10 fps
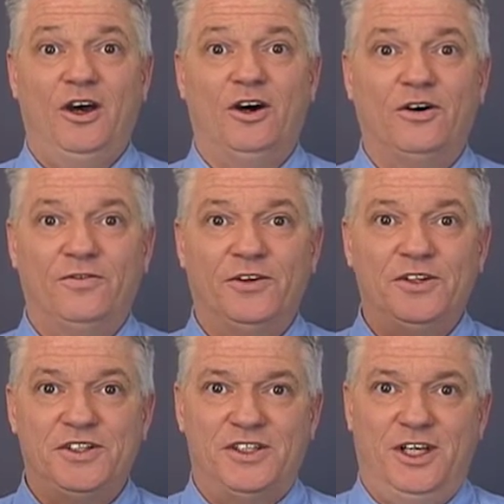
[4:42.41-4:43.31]
over
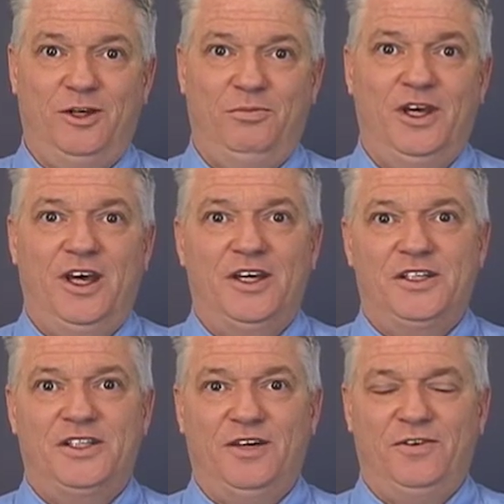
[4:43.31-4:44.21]
the same
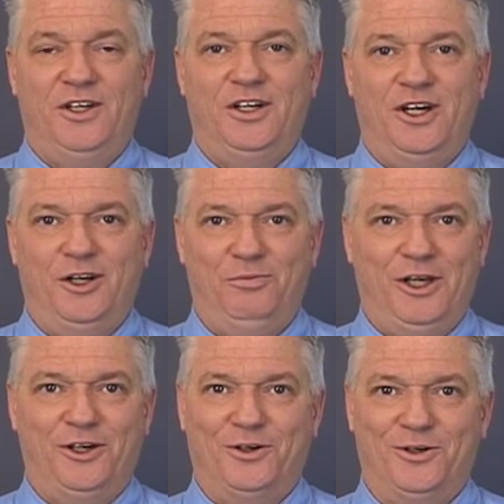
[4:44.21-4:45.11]
79
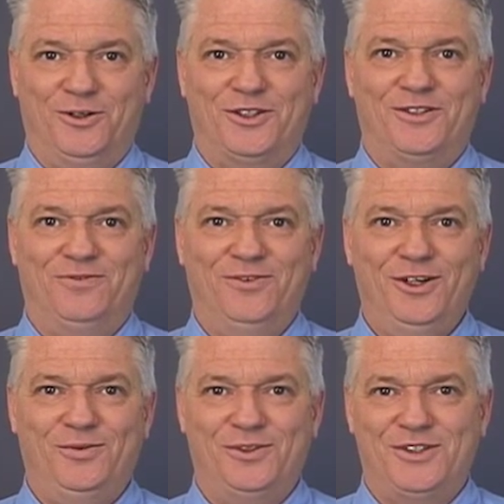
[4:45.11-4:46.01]
megahertz of
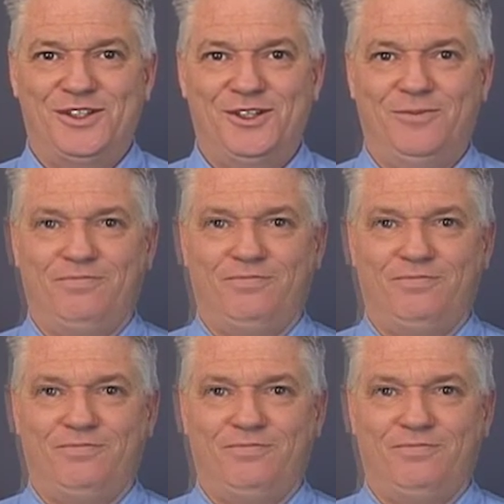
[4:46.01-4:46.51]
frequency.